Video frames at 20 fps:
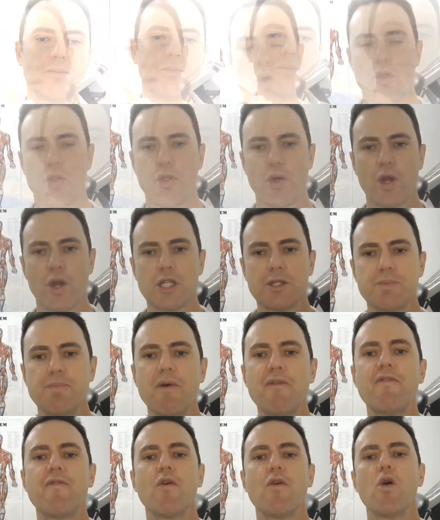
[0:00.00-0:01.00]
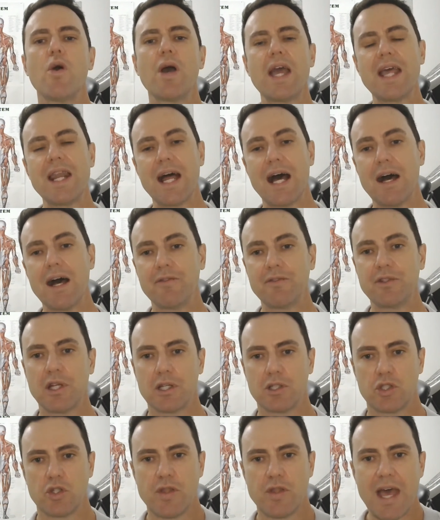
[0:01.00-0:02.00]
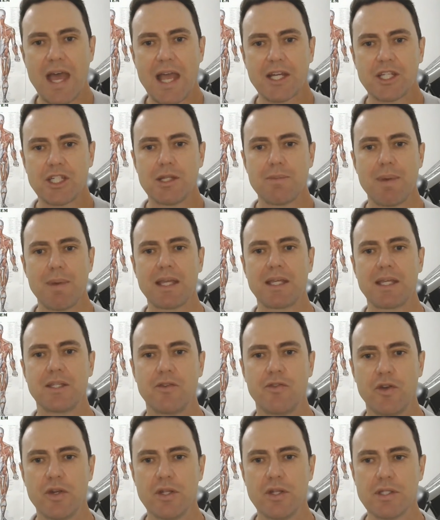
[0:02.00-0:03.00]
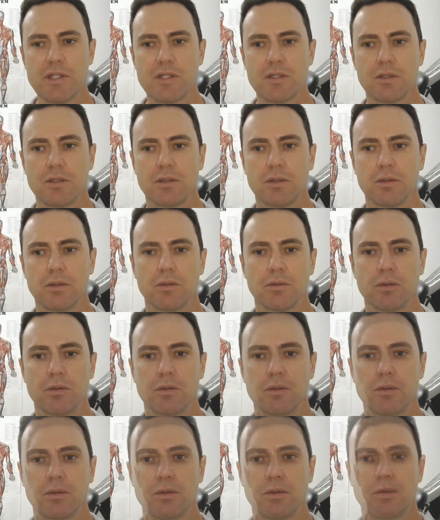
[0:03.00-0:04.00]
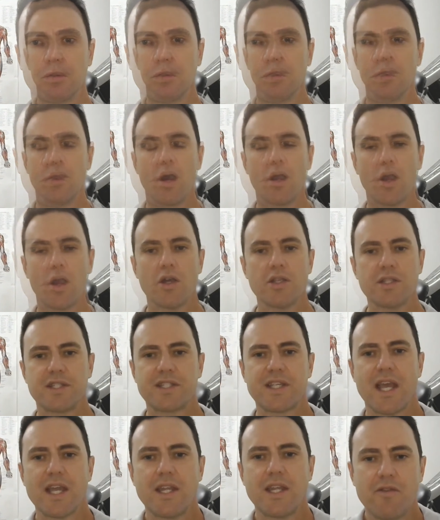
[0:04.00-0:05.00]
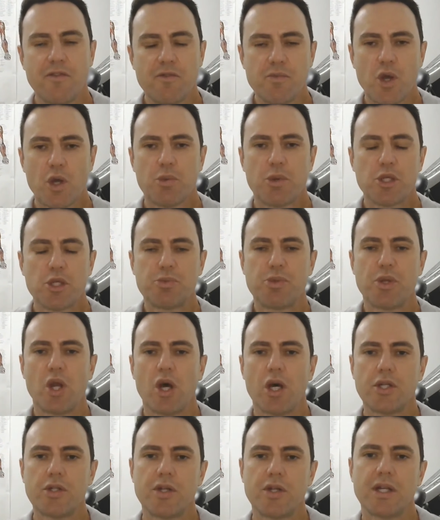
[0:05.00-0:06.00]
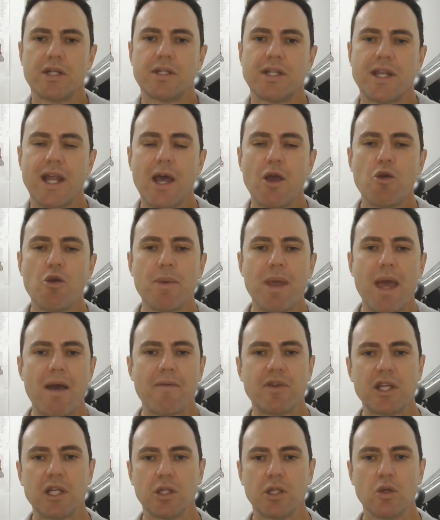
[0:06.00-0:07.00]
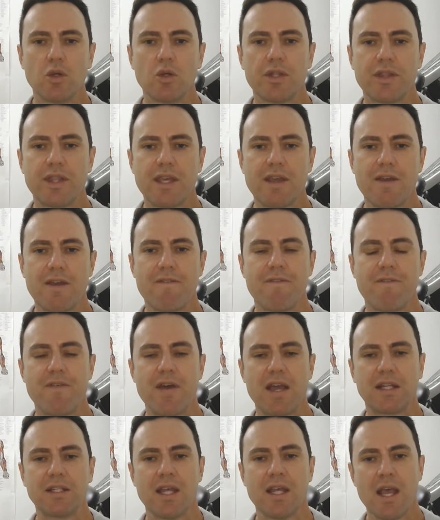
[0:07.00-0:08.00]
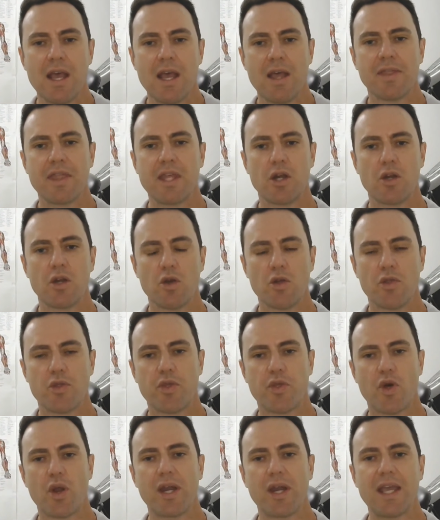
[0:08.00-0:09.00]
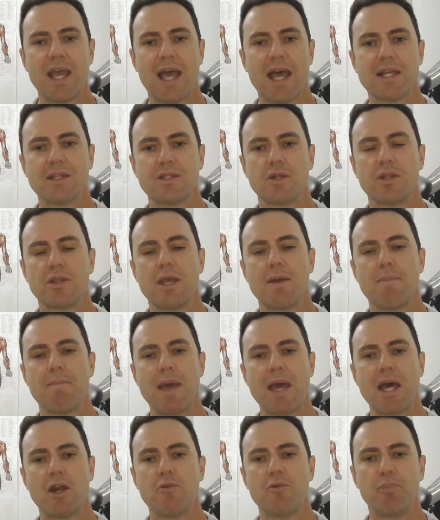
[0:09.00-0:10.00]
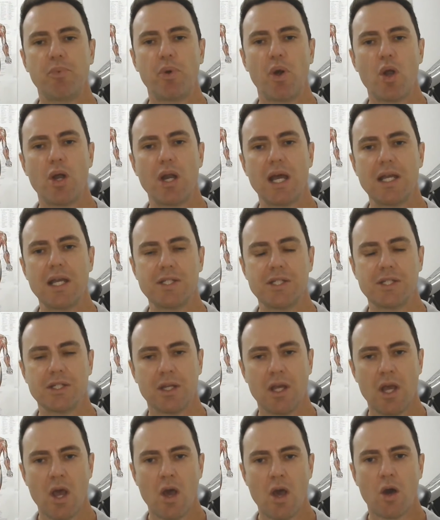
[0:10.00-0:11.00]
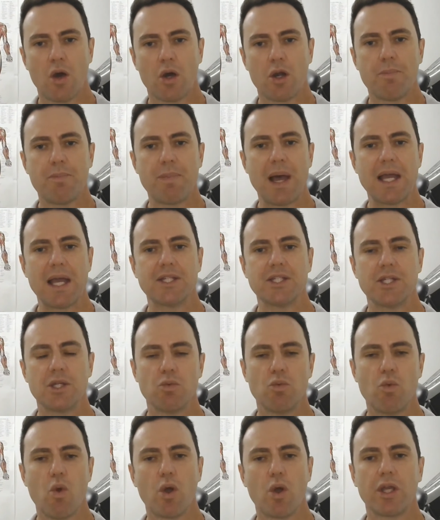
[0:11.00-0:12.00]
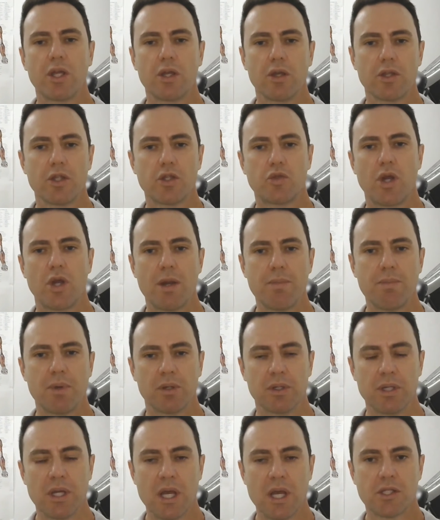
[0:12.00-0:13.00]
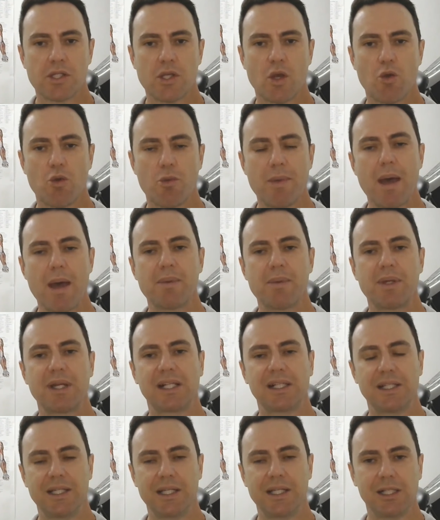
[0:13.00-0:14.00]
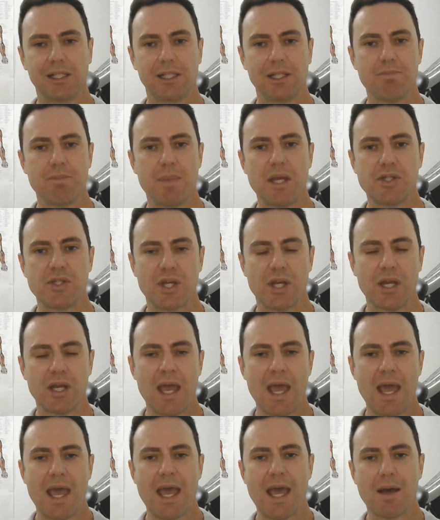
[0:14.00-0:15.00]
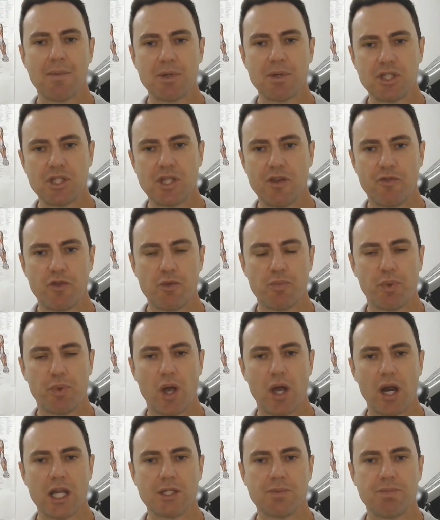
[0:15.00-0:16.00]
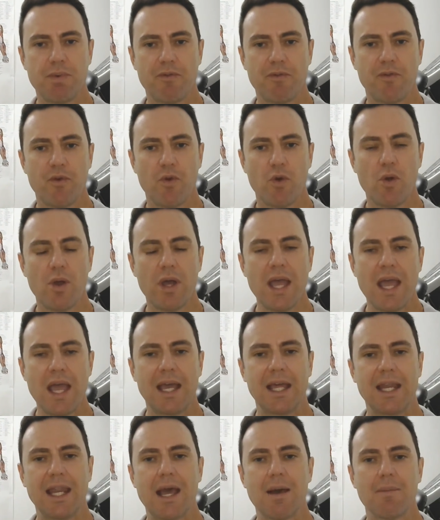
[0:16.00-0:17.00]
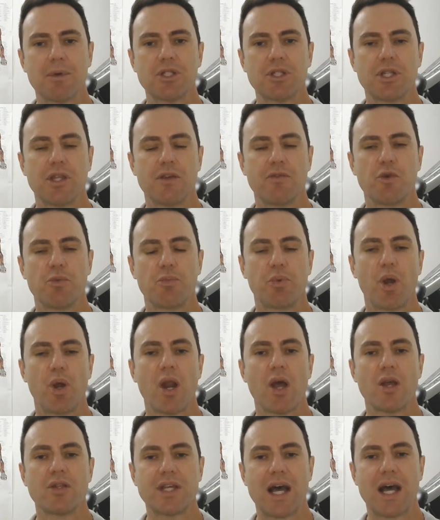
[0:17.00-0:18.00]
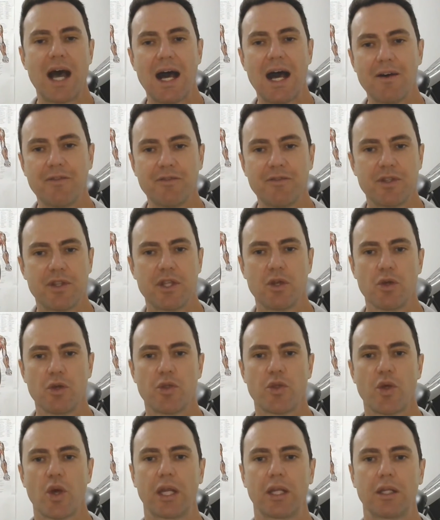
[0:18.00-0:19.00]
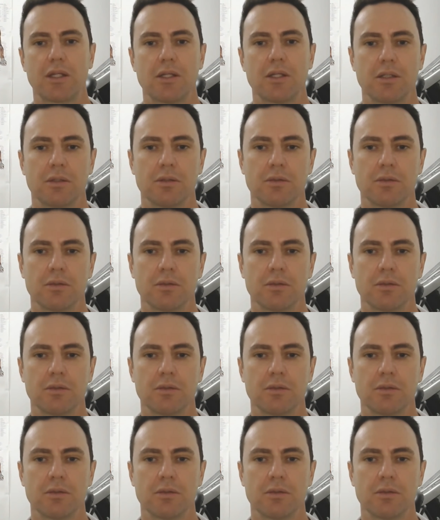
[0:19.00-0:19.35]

Orthotics before and after. Do they actually make a difference? Hi guys, it's Kent here from DocPods Podiatry, and today we'll be having a look at the effect that an orthotic has on the amount of pronation on a patient walking on the treadmill. So we'll be able to clinically measure how much their foot pronates before and how much their foot pronates after the orthotic.